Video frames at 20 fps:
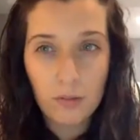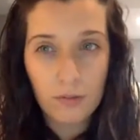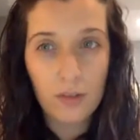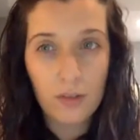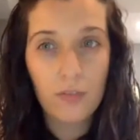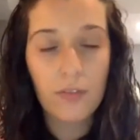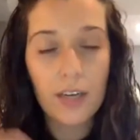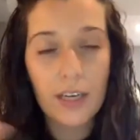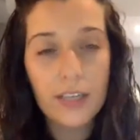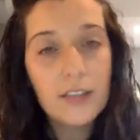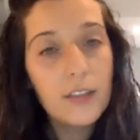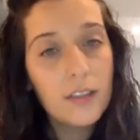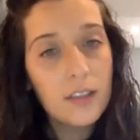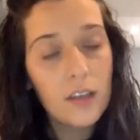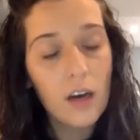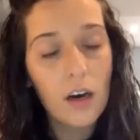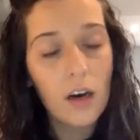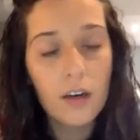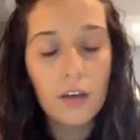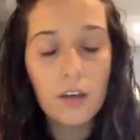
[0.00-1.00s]
events
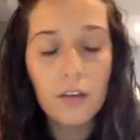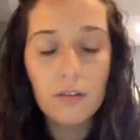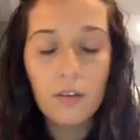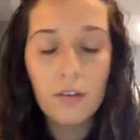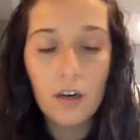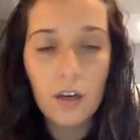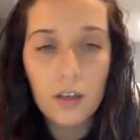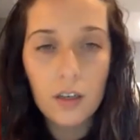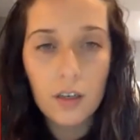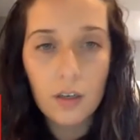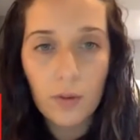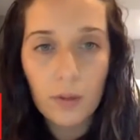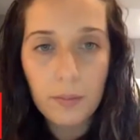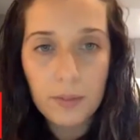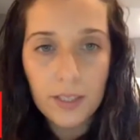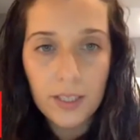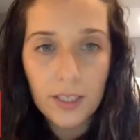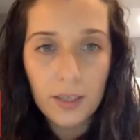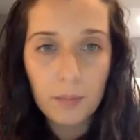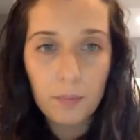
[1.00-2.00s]
on our
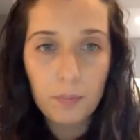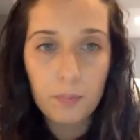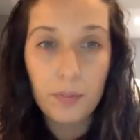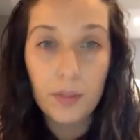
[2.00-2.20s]
website,